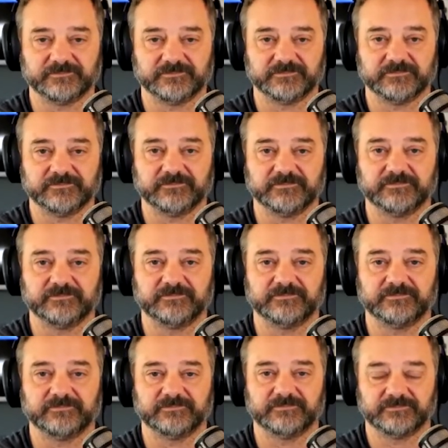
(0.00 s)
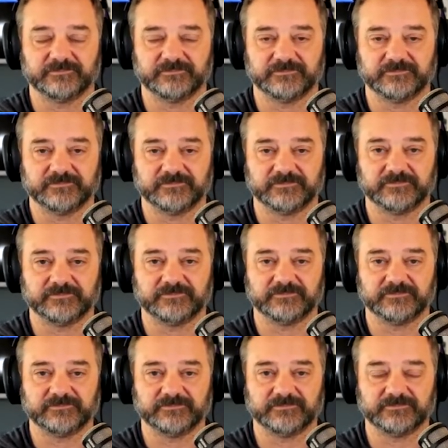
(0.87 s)

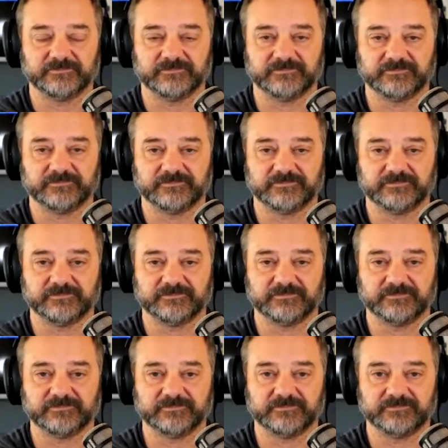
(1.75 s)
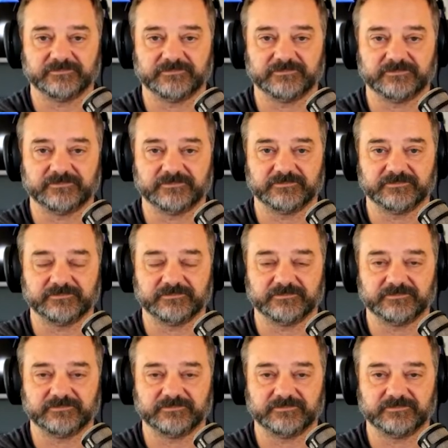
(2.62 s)

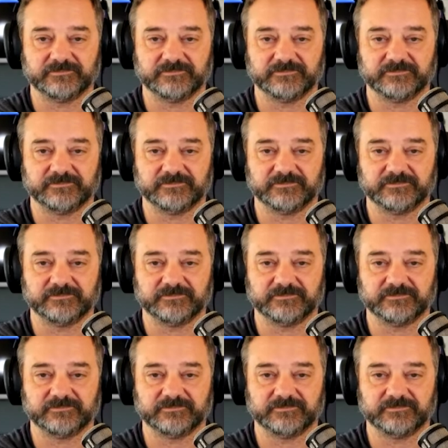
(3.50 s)
This person isn't speaking.